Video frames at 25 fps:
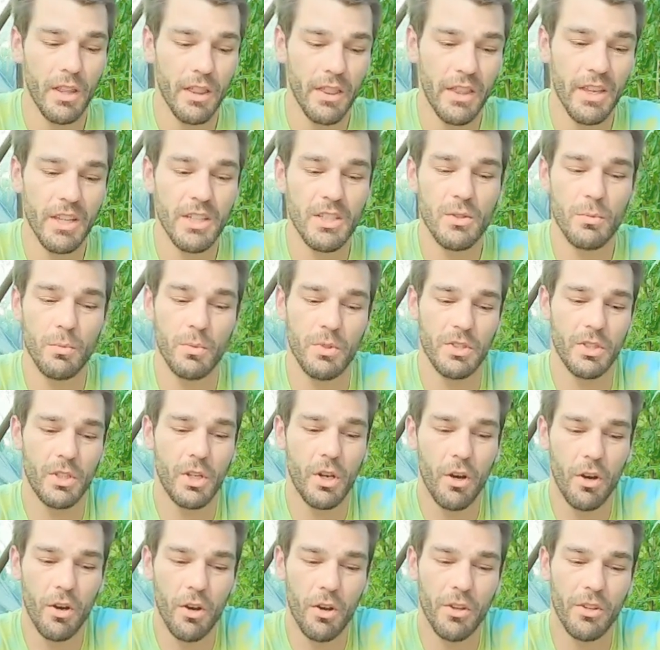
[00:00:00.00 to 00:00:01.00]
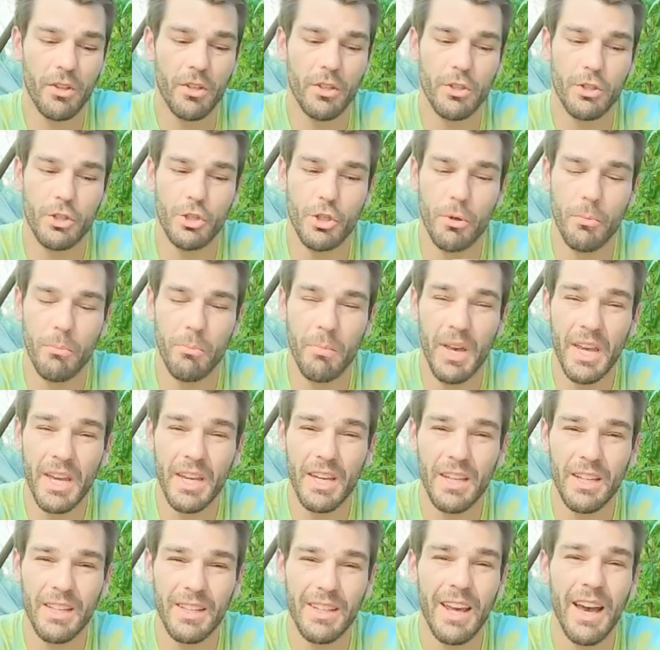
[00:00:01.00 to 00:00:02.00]
This was called
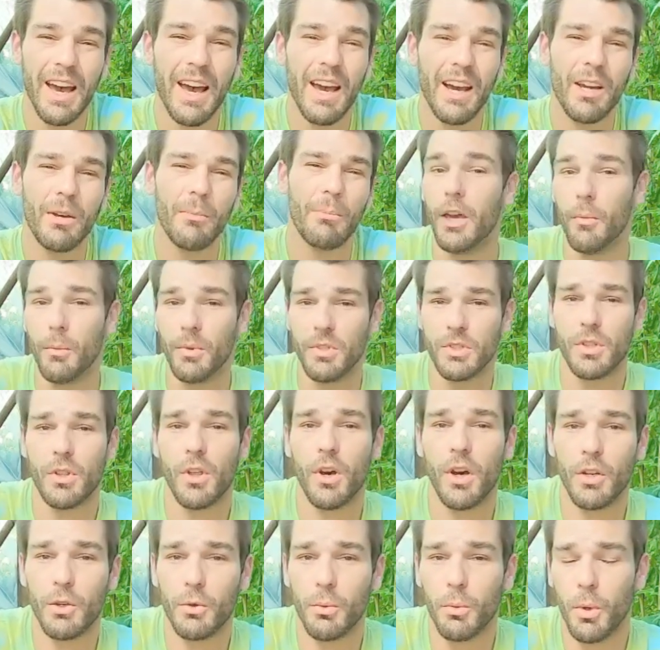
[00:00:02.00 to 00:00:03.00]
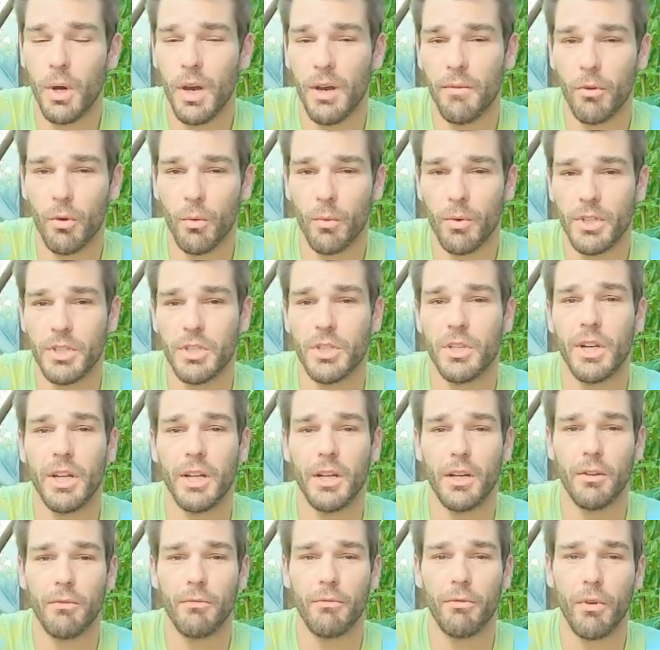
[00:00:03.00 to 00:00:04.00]
Jamaican dock. It was thought to have
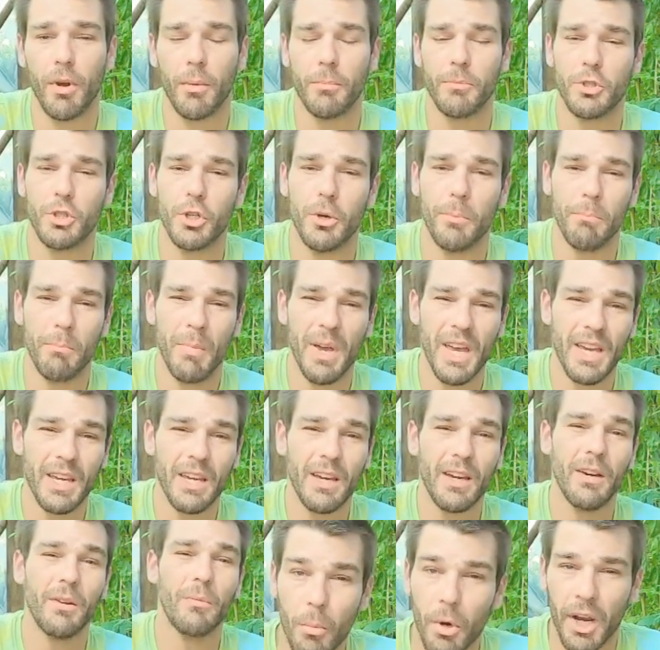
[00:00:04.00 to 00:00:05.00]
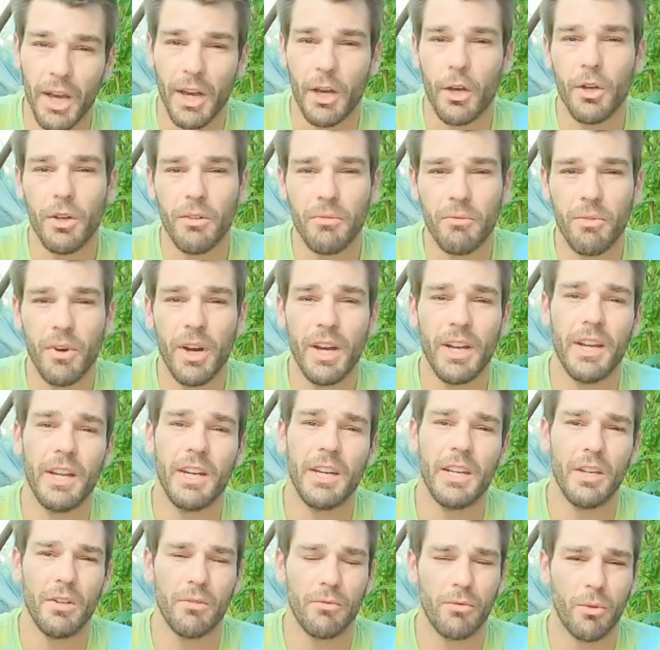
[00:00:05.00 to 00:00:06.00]
originated from Jamaica, but I couldn't find
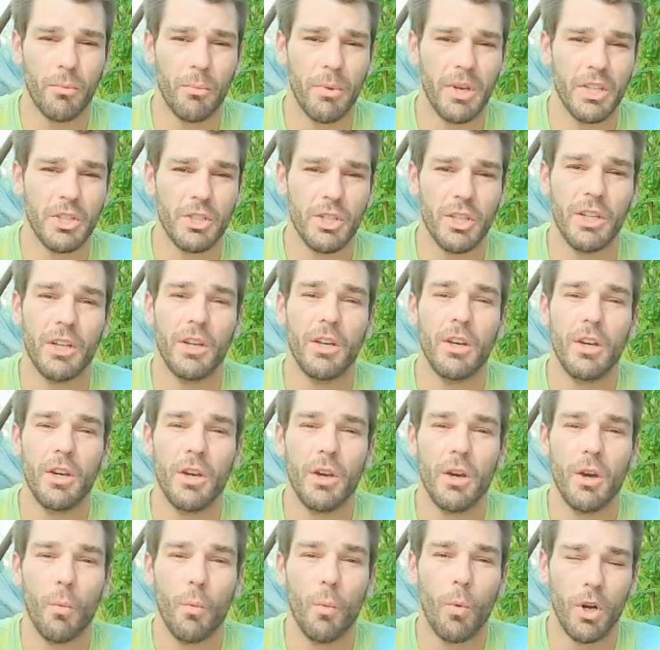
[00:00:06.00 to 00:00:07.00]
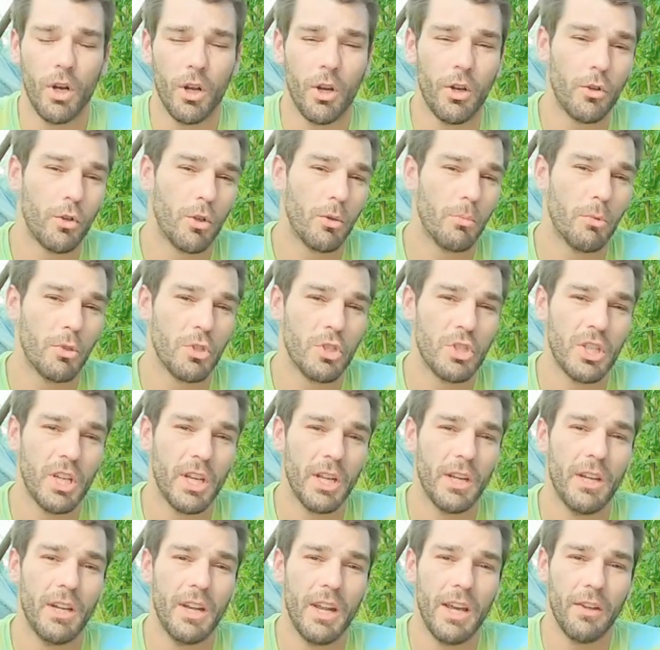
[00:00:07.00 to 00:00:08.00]
any information
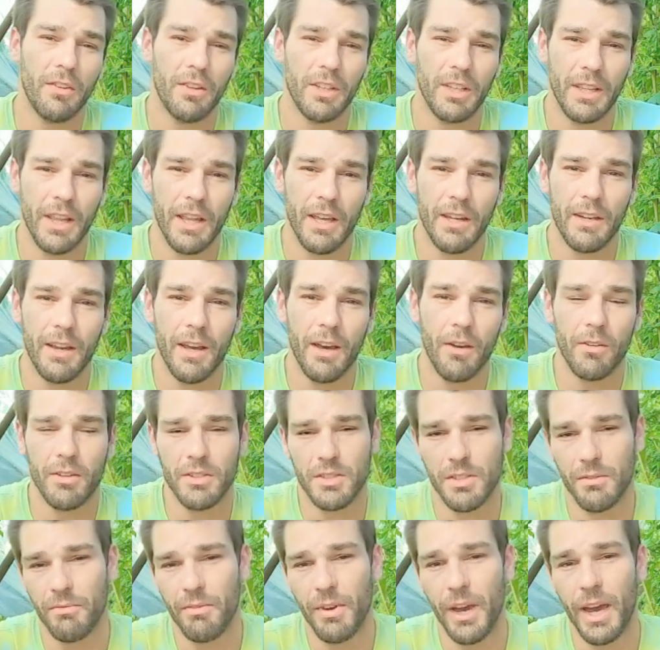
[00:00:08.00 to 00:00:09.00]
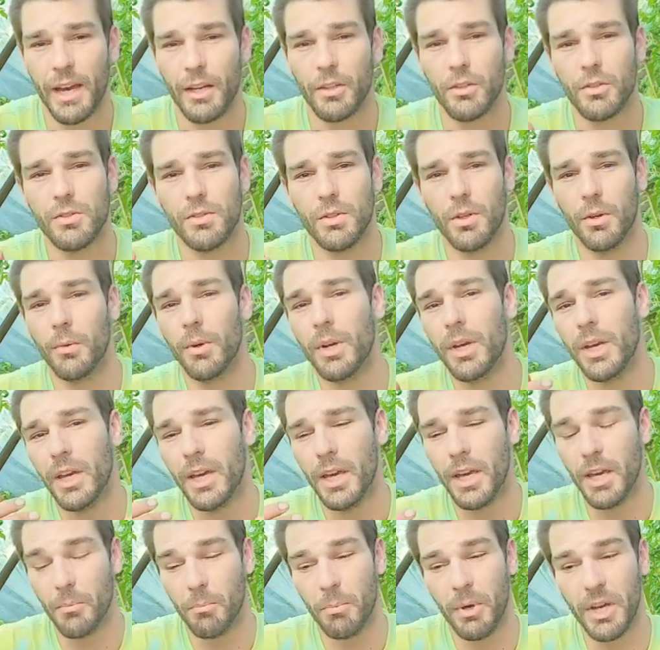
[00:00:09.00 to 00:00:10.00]
100% nailing that down as a fact. So
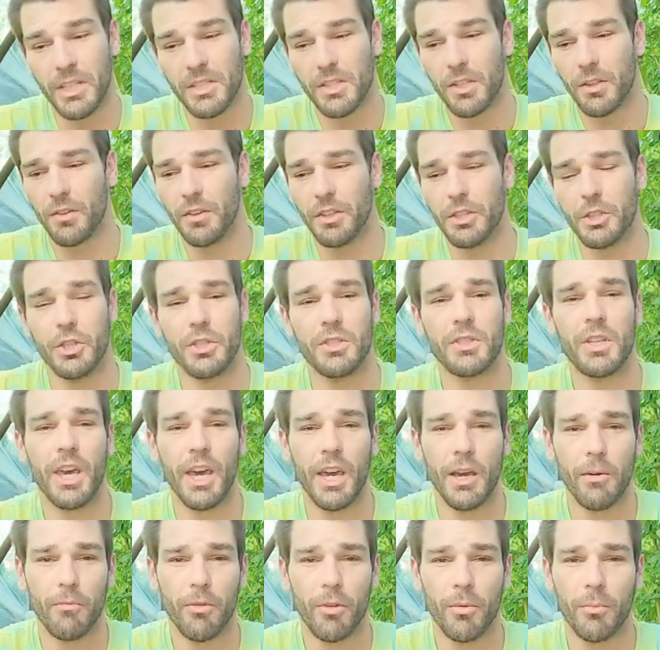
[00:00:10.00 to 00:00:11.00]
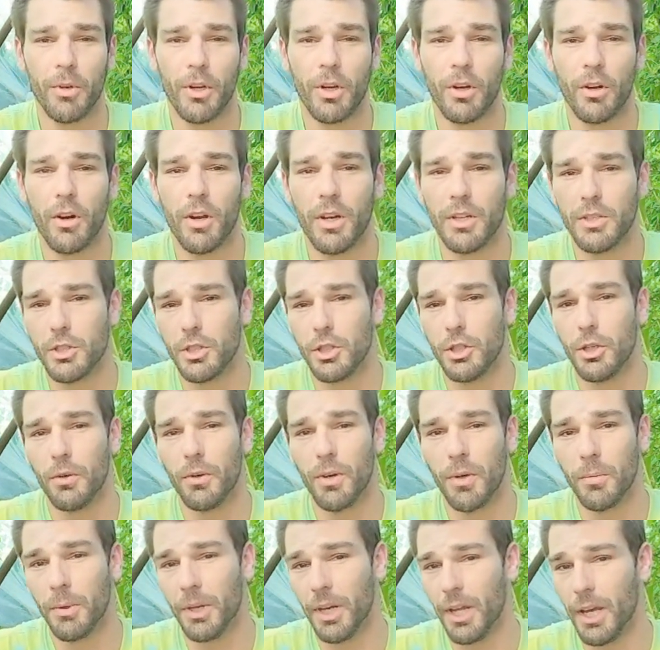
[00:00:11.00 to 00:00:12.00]
it basically just came from across
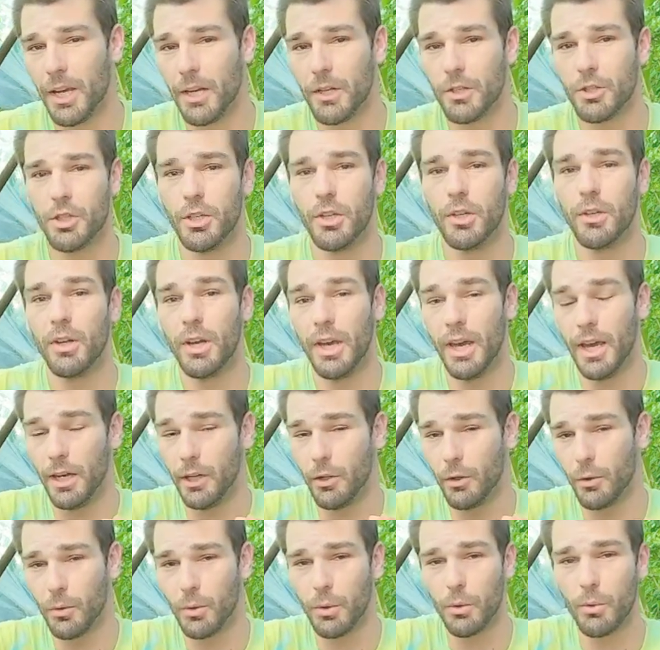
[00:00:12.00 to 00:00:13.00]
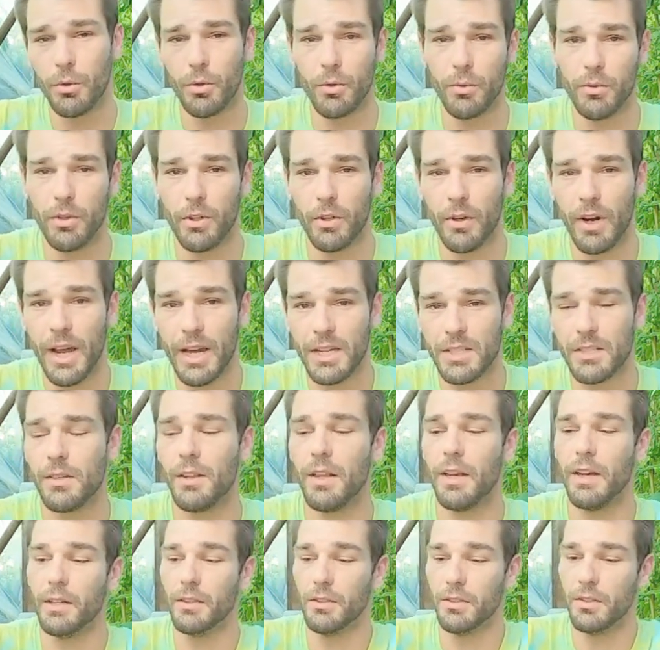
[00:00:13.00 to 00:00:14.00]
Europe and Asia and grew through the
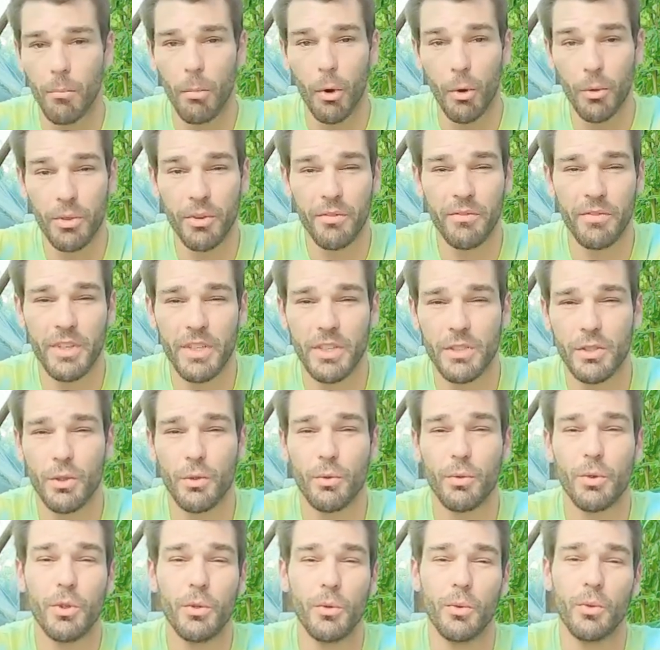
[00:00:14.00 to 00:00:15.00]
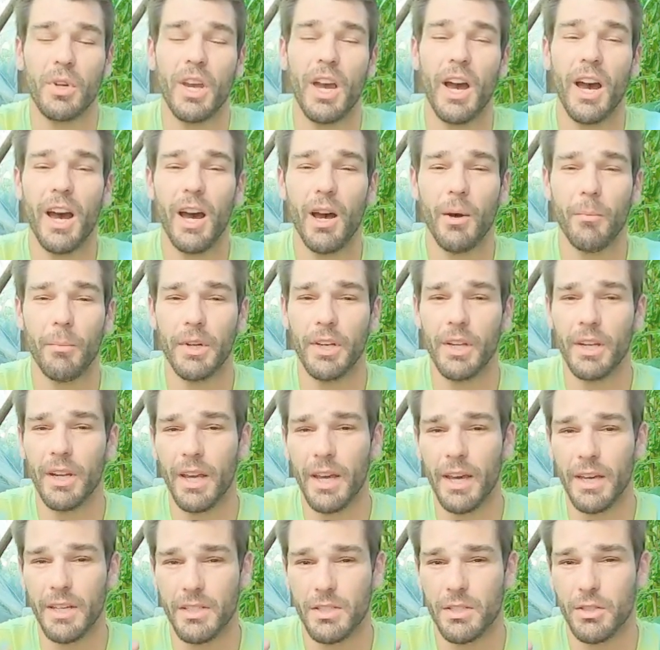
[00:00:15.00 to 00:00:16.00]
grassland. Both of these grew common
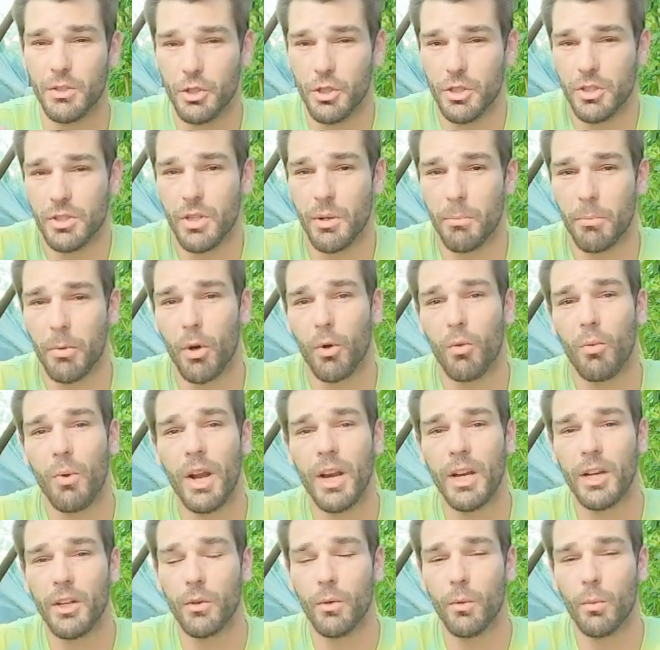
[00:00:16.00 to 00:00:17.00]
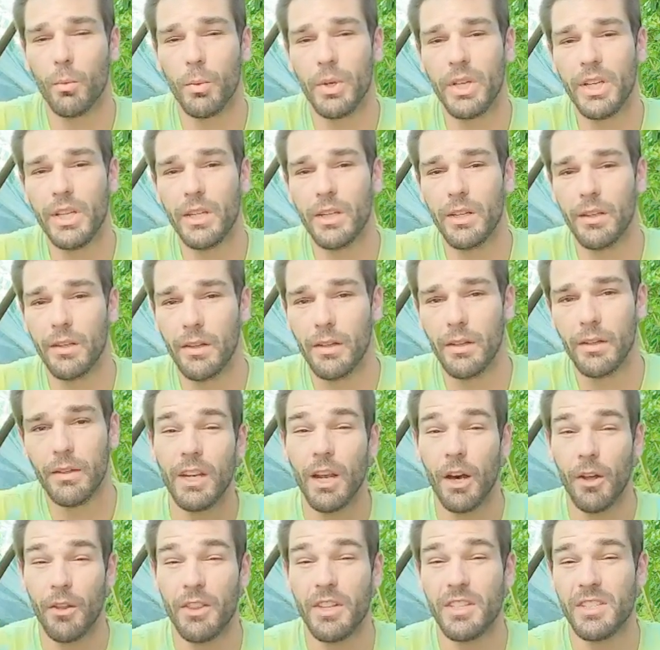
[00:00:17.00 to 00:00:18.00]
as just a perennial weed.
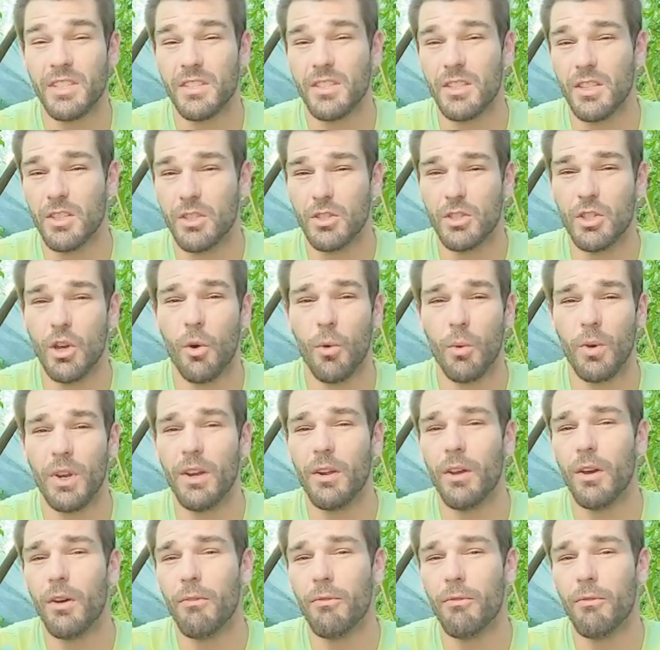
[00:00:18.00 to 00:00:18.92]
Now this is a zone